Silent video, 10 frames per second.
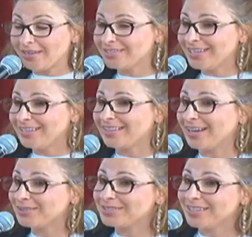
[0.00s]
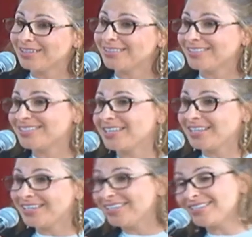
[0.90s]
I'll say at the outset that
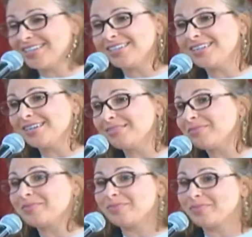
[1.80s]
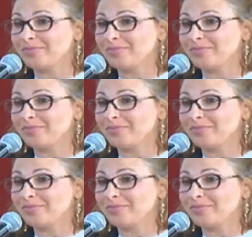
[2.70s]
Sayed, Sayedna